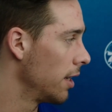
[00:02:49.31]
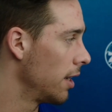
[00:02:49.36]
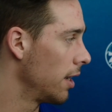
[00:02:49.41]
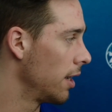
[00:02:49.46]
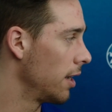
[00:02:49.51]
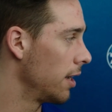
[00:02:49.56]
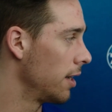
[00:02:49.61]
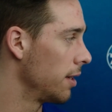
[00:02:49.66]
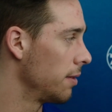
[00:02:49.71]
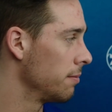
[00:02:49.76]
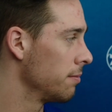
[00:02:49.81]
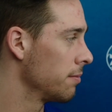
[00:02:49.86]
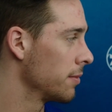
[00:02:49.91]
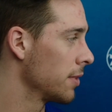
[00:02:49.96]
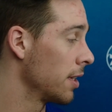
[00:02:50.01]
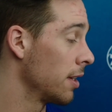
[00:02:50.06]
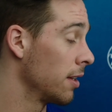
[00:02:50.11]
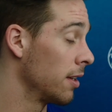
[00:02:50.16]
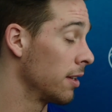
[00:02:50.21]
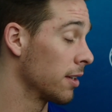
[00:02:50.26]

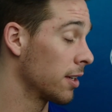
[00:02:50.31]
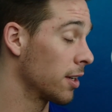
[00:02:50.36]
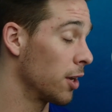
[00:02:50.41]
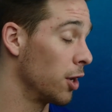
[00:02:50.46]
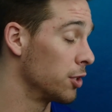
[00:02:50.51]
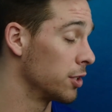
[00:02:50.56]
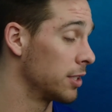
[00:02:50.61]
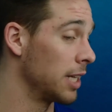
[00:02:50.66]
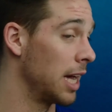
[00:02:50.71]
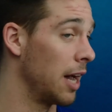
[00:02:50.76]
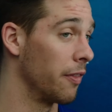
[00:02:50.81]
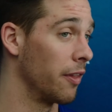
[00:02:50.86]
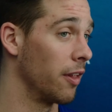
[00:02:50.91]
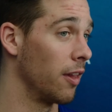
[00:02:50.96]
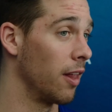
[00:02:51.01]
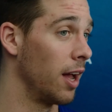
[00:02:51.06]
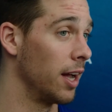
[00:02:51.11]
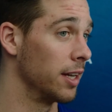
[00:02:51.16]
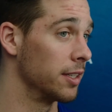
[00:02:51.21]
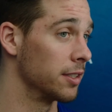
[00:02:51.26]
And it goes down the
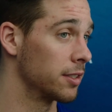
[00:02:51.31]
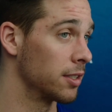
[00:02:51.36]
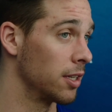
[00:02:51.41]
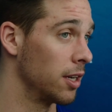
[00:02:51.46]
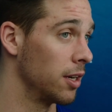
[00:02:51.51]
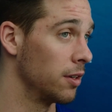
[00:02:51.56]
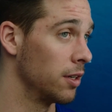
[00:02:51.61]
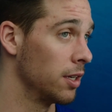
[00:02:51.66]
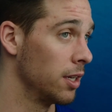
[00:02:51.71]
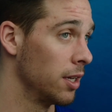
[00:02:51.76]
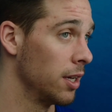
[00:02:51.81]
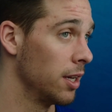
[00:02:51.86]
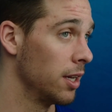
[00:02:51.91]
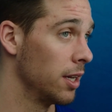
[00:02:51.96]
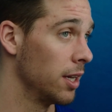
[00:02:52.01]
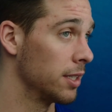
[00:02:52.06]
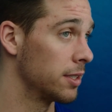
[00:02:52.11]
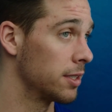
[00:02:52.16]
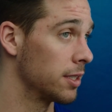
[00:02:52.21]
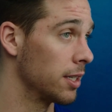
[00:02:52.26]
line. So
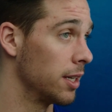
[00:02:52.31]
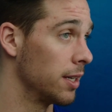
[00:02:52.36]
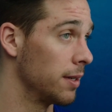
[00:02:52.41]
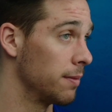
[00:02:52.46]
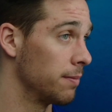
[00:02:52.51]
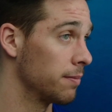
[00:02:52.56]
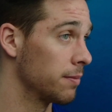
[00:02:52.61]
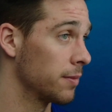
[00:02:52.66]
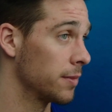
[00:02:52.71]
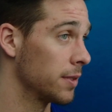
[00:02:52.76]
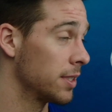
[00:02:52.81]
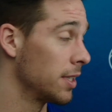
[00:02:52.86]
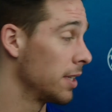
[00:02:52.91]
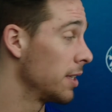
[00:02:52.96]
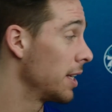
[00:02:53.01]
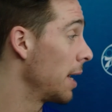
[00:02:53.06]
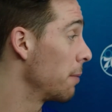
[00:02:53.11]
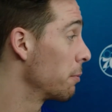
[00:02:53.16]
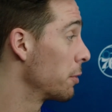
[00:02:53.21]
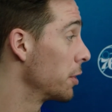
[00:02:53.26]
it's a
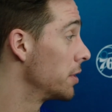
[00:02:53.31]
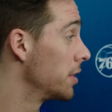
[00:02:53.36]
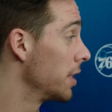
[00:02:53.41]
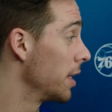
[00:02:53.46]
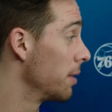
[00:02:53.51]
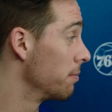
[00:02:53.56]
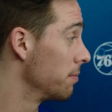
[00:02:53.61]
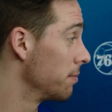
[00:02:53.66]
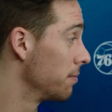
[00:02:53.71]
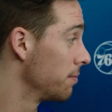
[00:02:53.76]
damn good team.